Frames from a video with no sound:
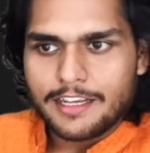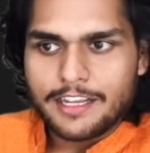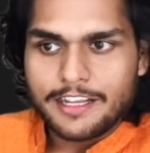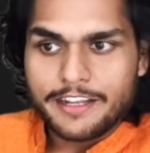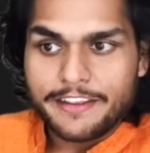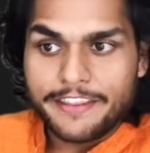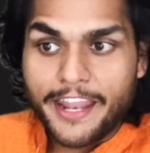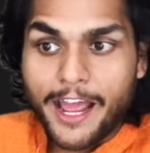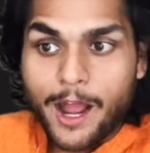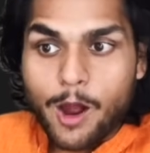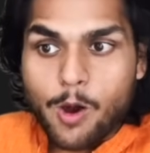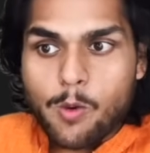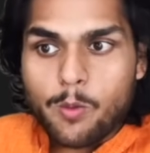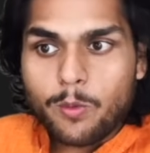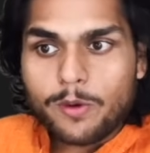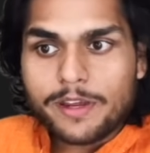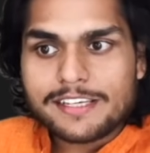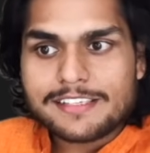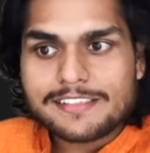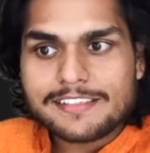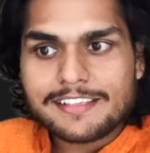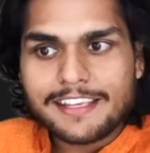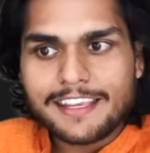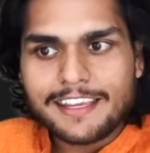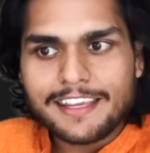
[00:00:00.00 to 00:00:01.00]
Now we
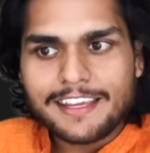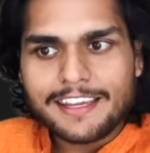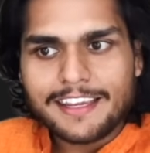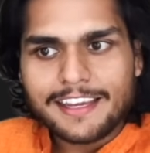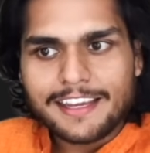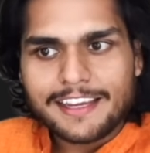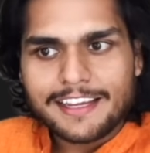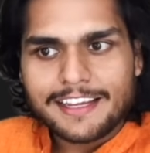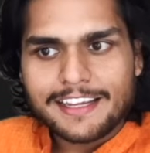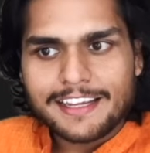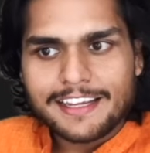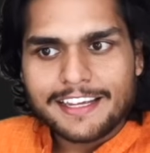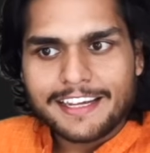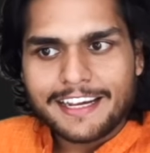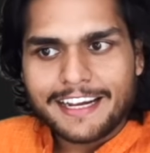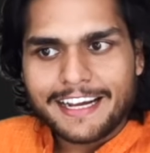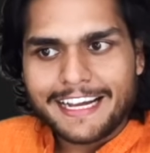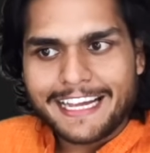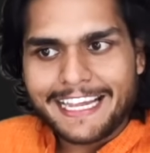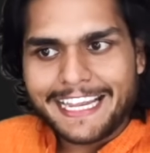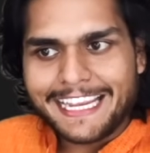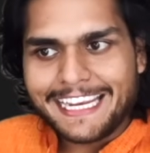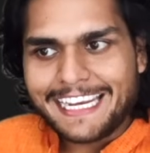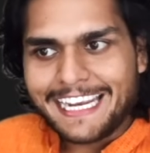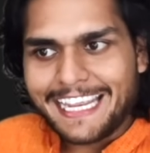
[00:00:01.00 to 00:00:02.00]
see
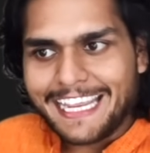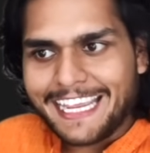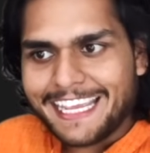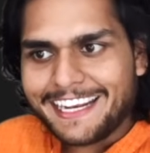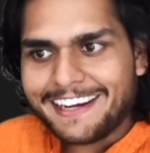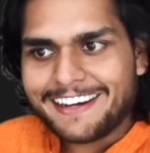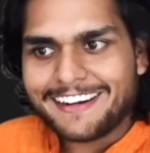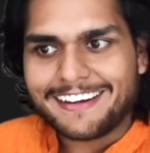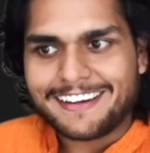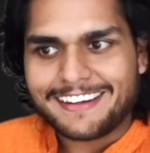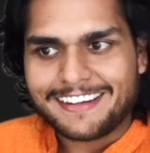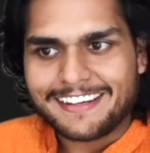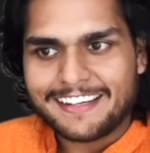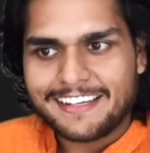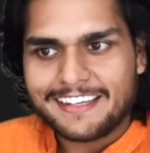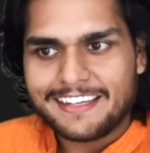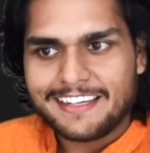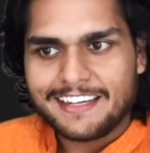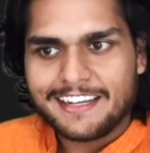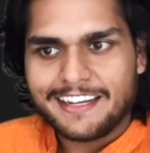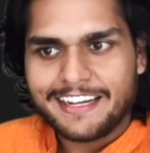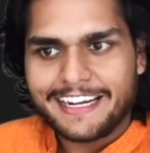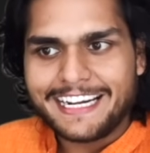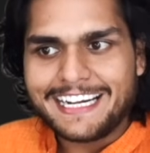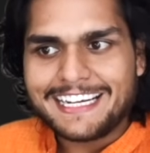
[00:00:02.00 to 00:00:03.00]
an error.
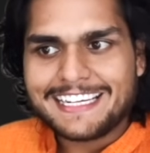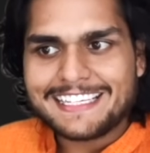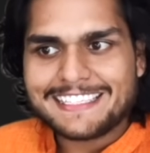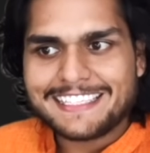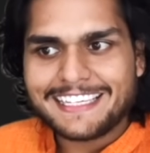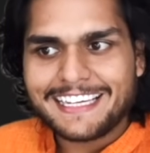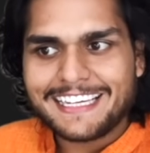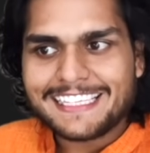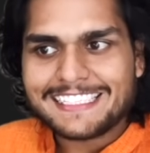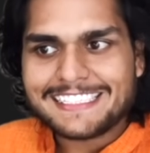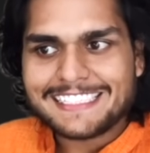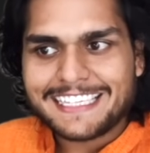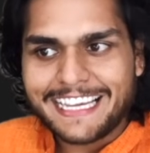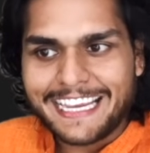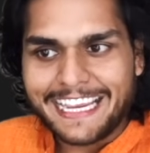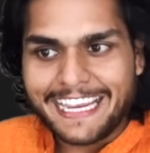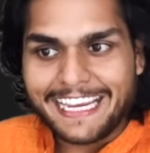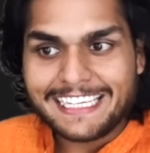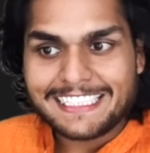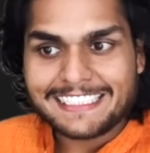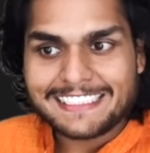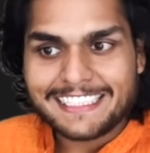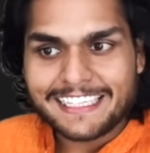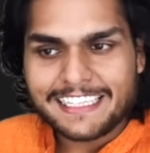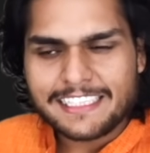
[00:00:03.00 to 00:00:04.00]
It says
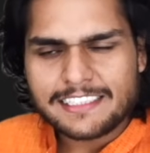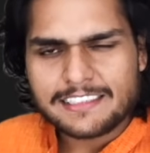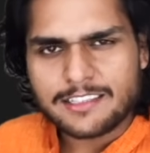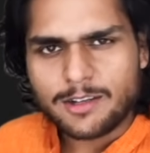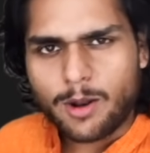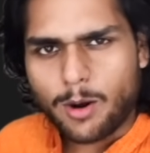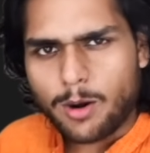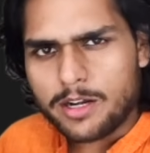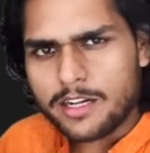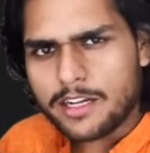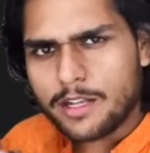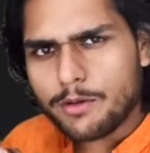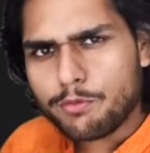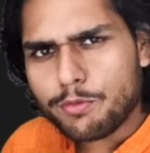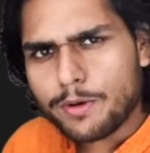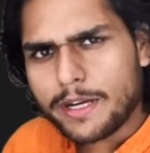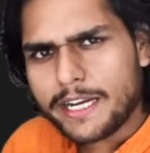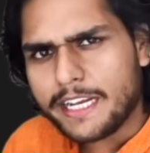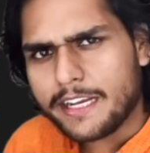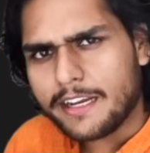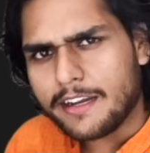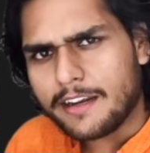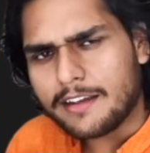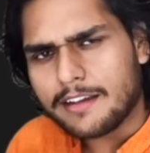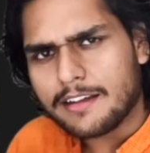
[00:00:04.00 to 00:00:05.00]
x is not
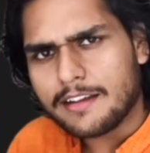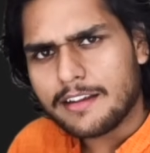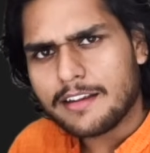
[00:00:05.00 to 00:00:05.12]
defined.